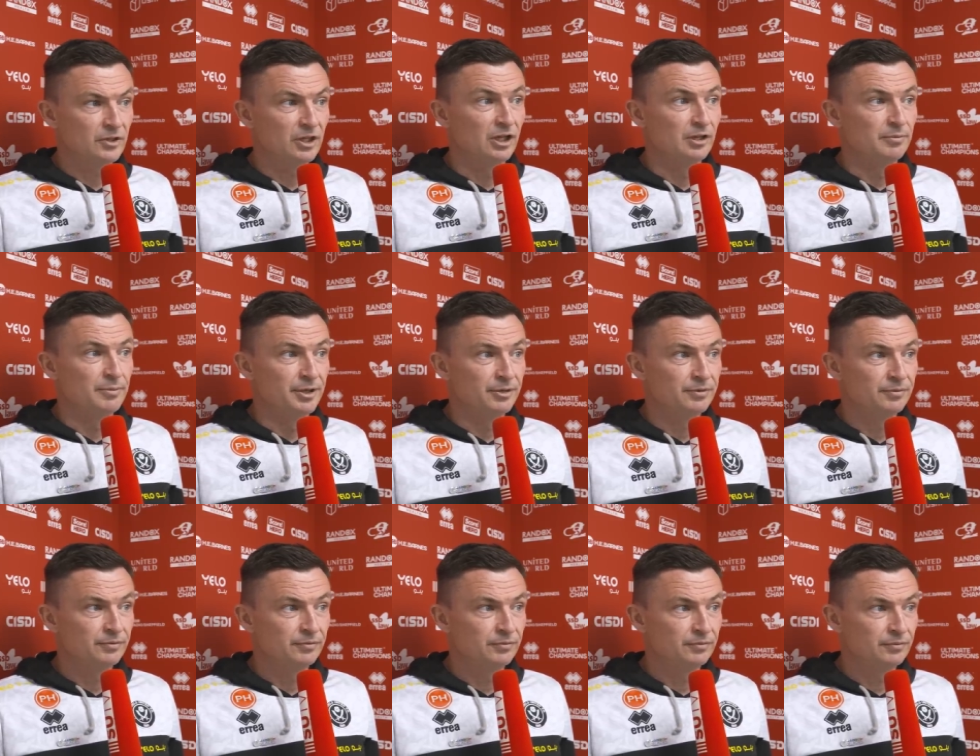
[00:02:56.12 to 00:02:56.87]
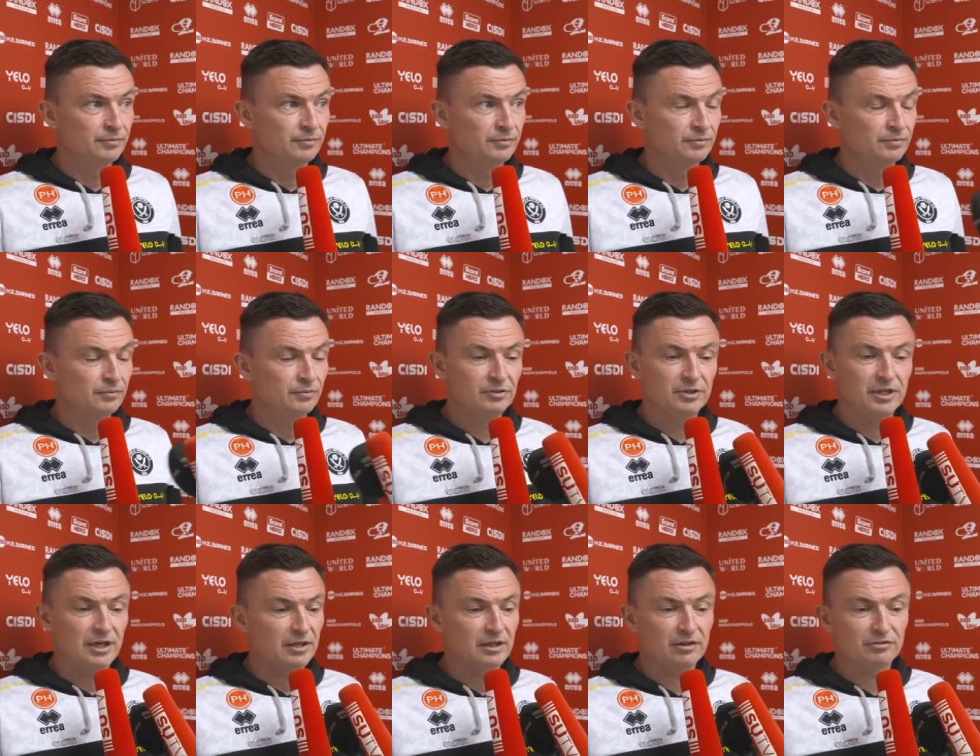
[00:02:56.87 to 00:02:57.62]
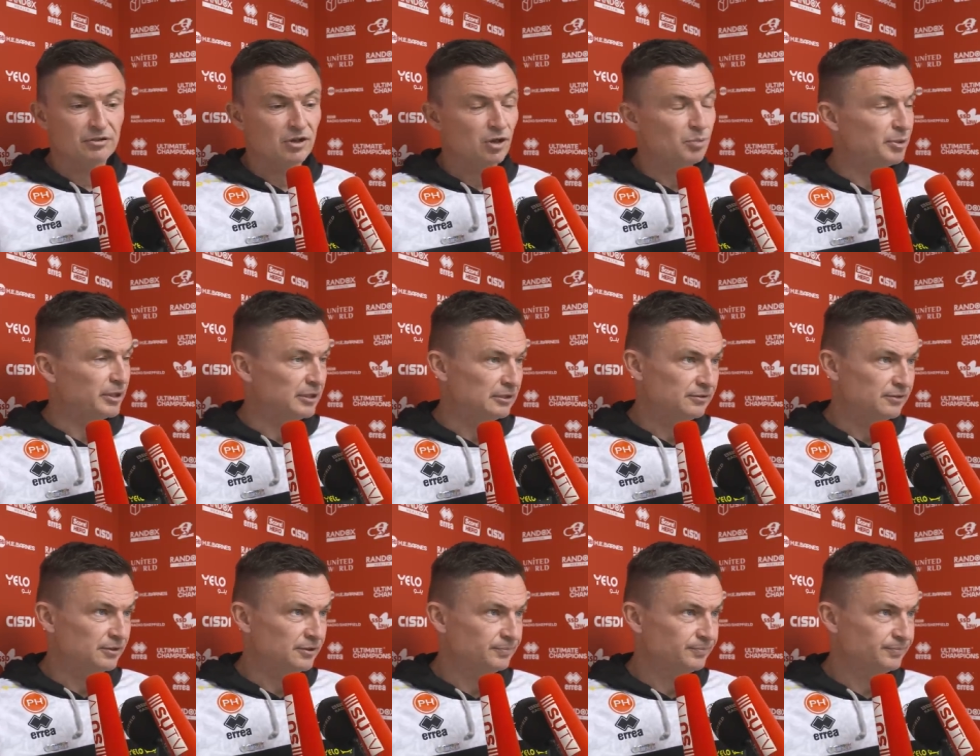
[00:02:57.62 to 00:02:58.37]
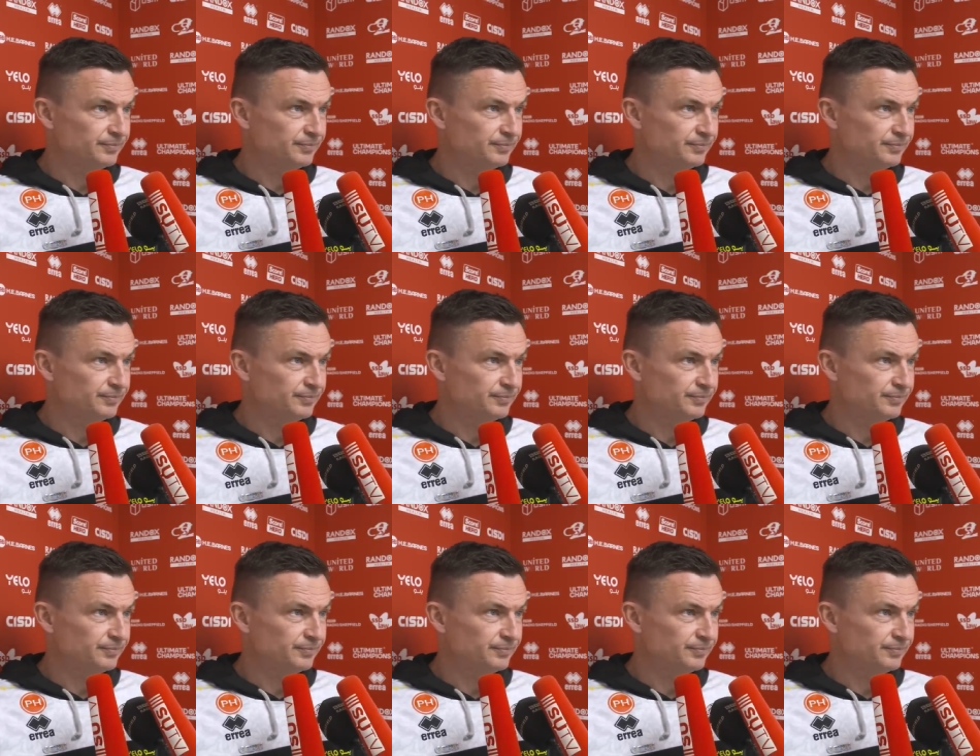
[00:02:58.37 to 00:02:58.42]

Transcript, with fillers: on Jai. Yeah, that's not a penalty.